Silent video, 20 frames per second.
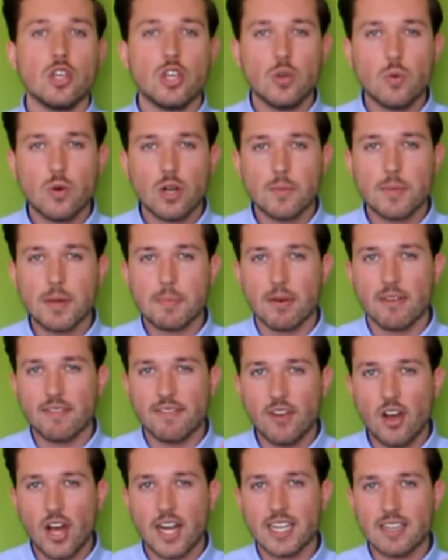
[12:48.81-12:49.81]
You want to be
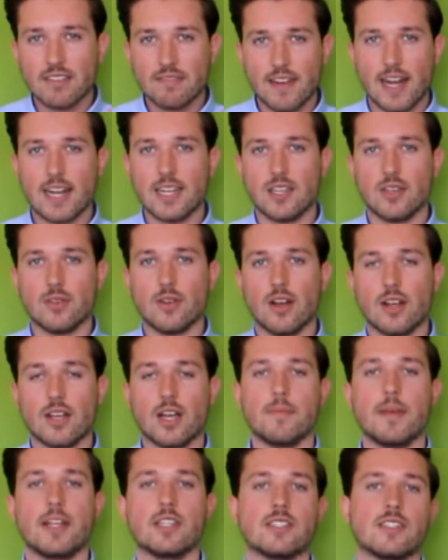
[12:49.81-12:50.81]
providing value,
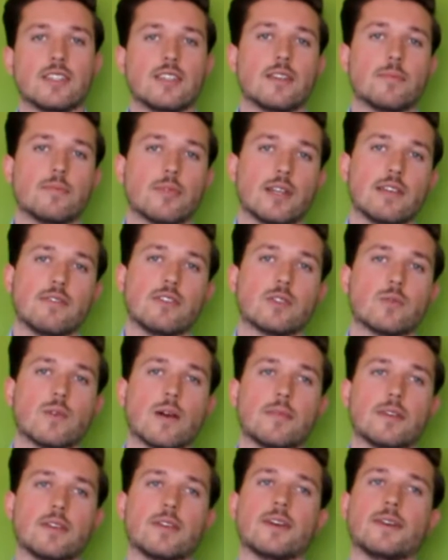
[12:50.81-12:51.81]
like I mentioned in the previous
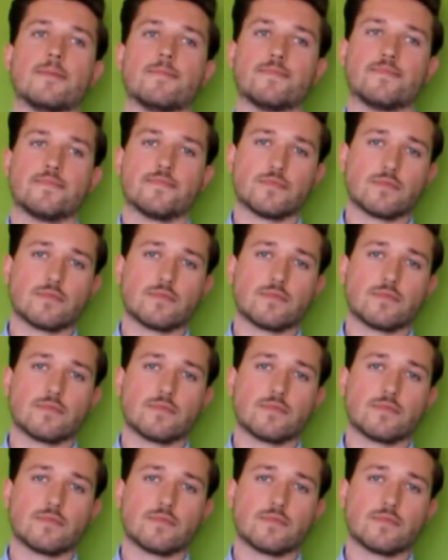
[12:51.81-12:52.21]
webinar.